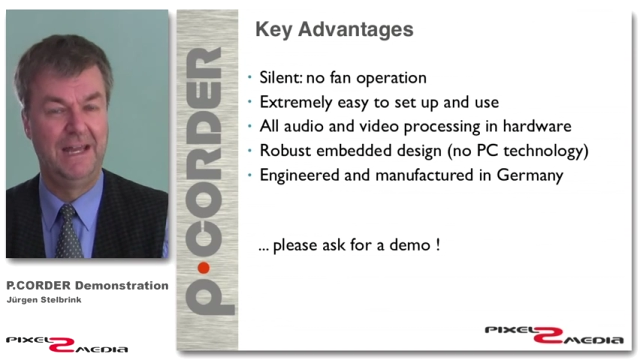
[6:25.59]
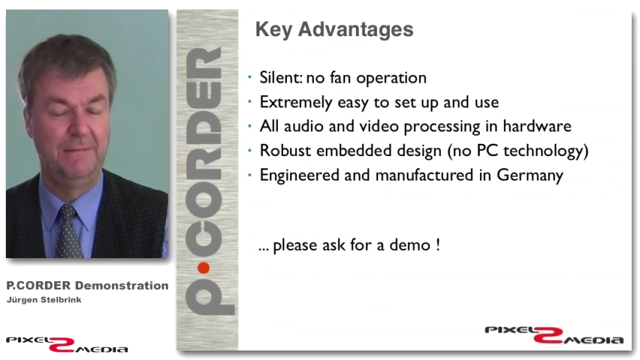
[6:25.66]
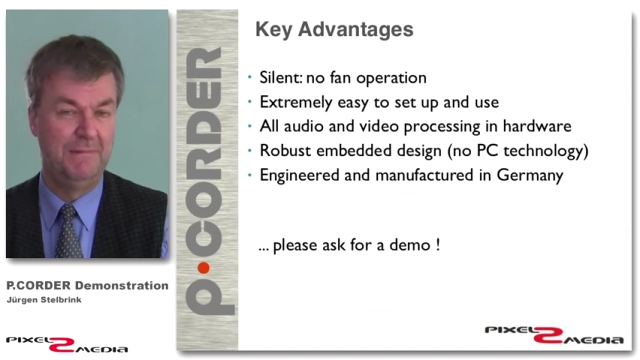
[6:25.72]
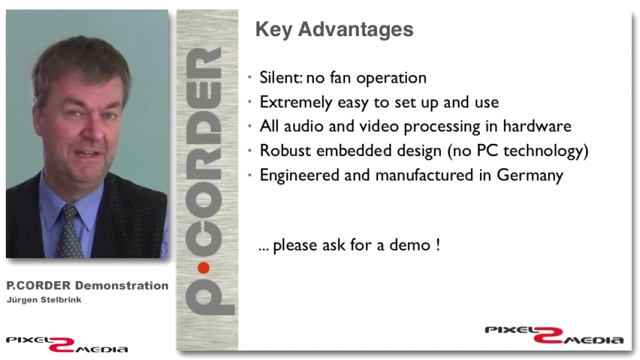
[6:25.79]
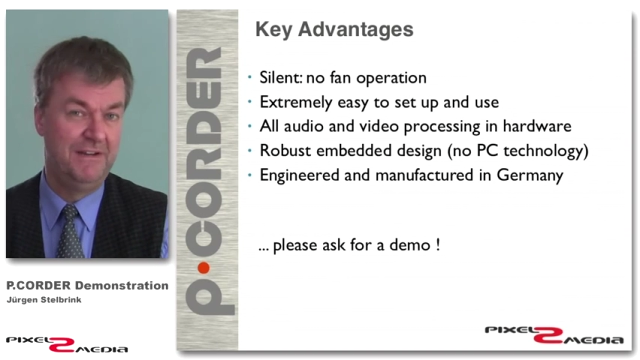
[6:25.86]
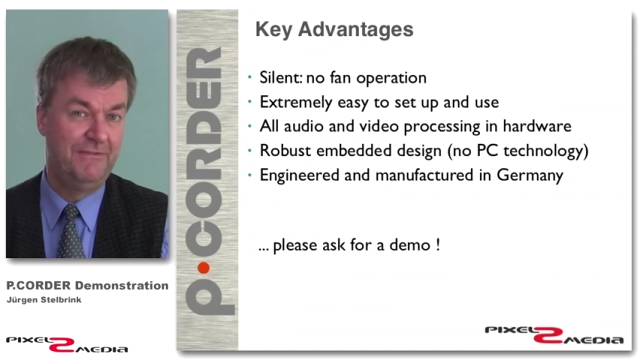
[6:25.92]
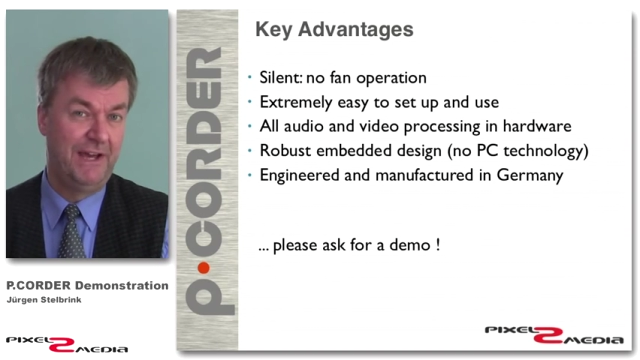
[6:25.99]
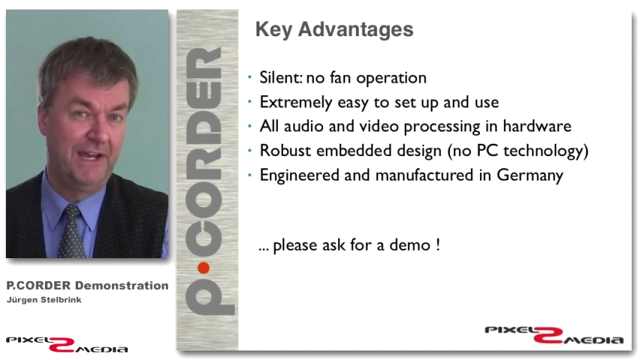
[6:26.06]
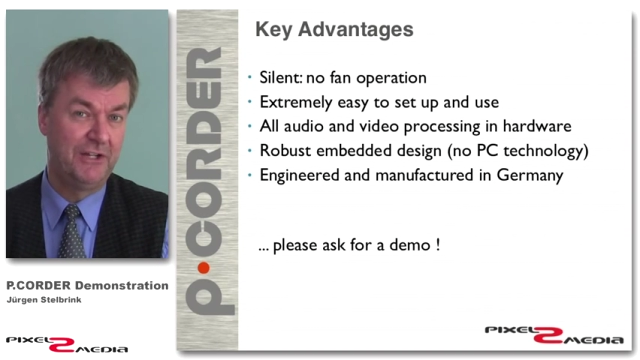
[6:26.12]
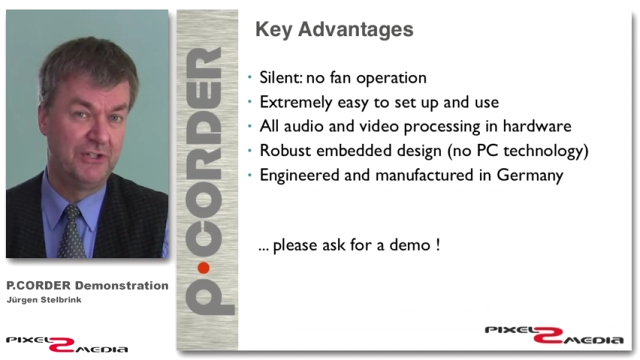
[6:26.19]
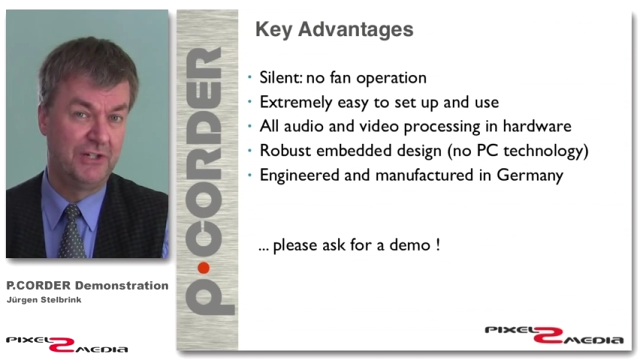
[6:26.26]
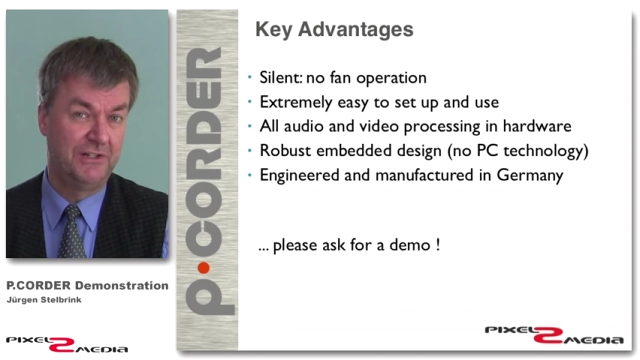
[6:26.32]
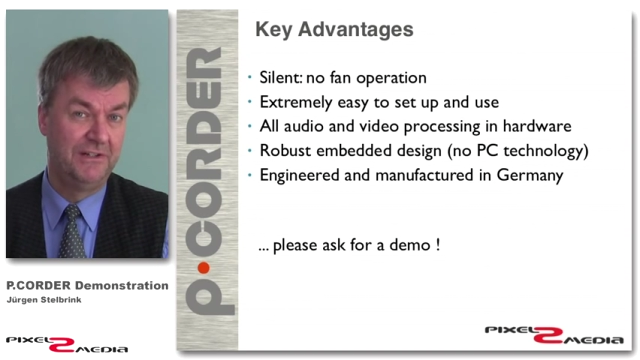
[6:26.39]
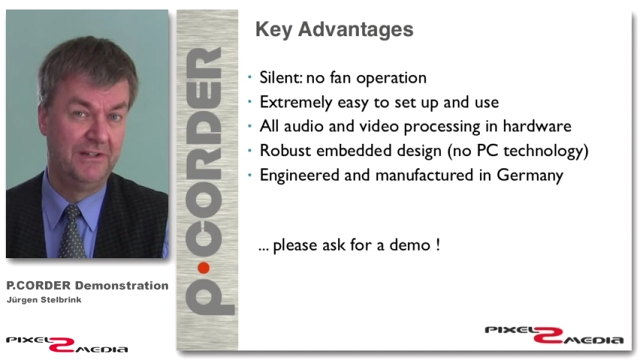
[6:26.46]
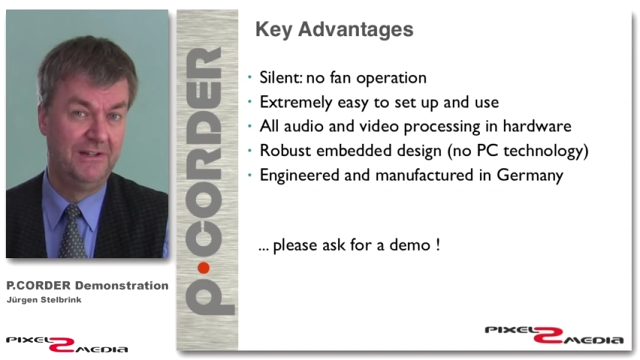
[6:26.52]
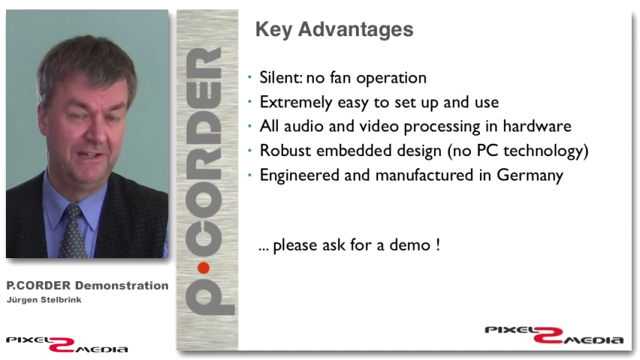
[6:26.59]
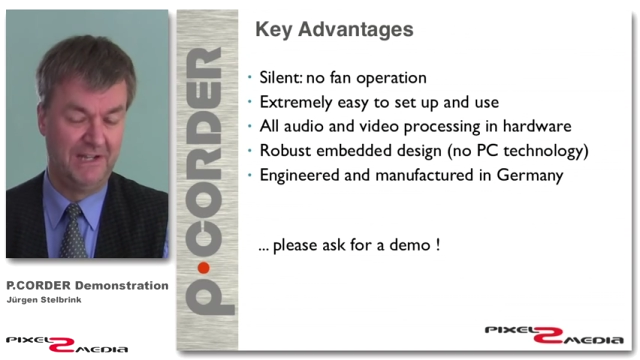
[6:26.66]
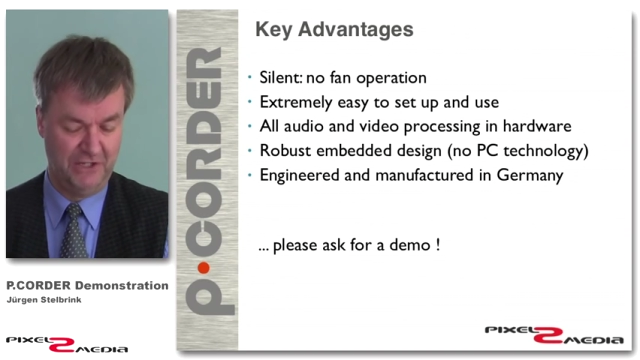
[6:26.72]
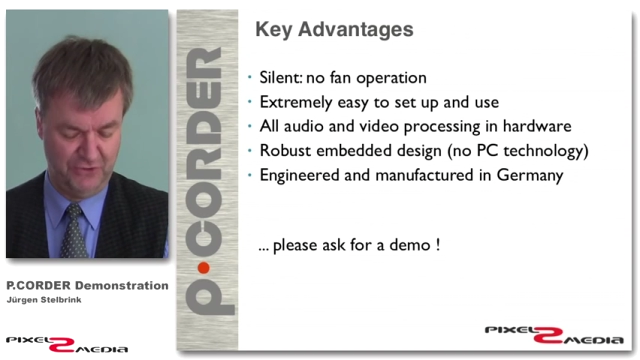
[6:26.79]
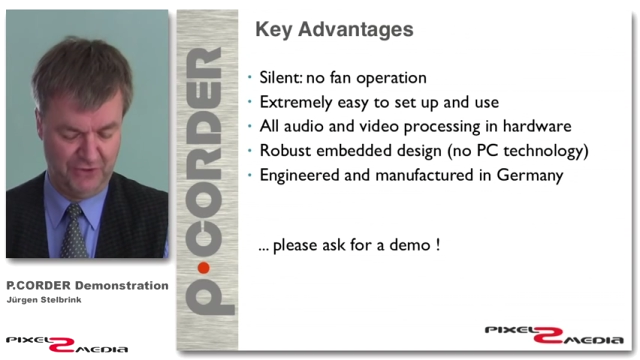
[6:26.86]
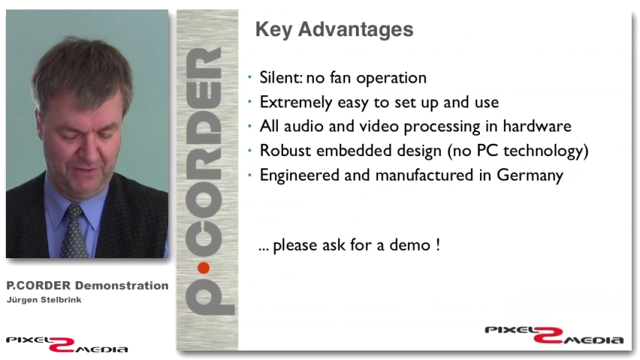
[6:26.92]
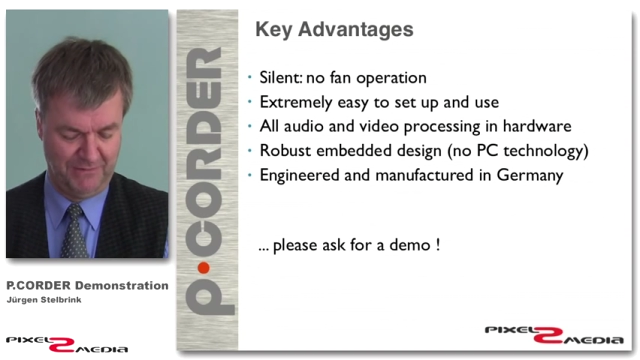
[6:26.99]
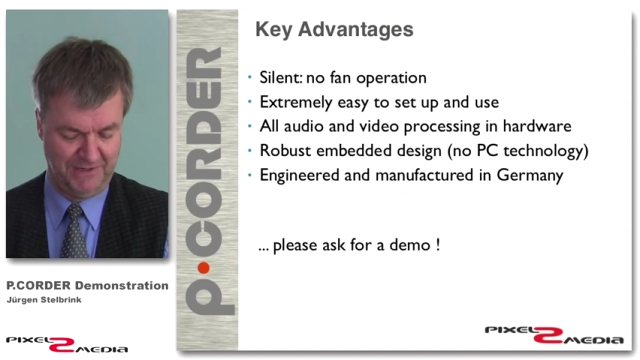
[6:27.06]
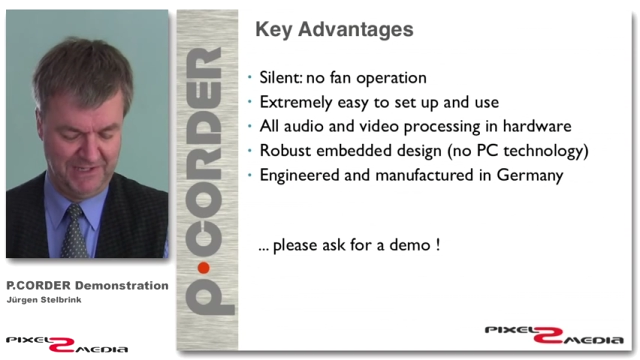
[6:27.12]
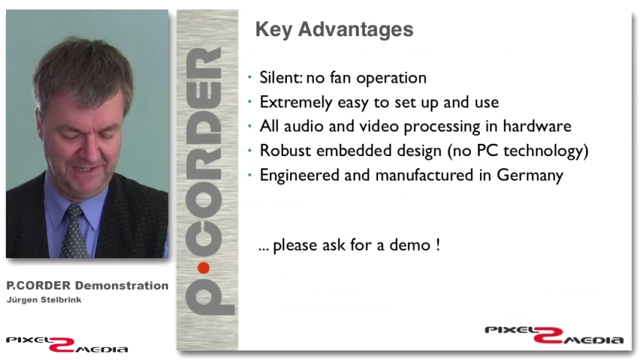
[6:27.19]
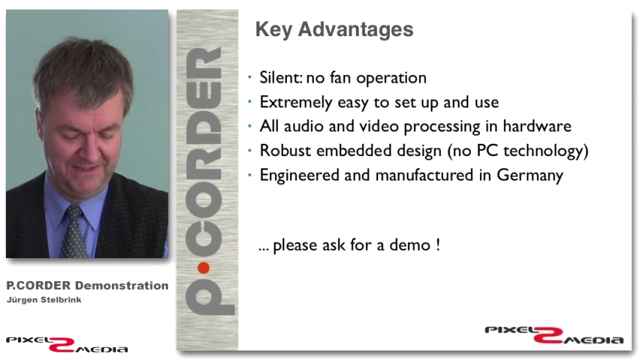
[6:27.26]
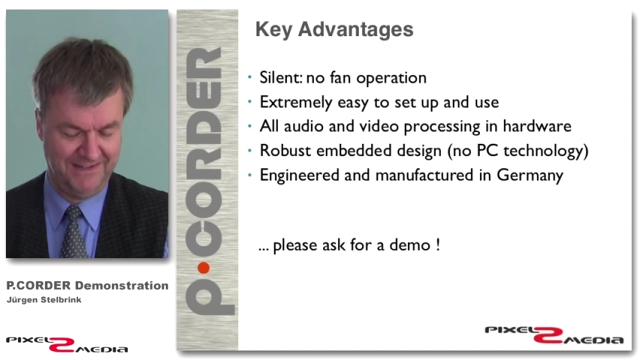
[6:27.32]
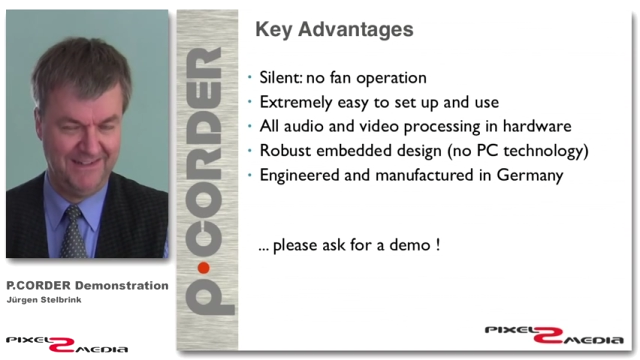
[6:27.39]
manufactured in Germany.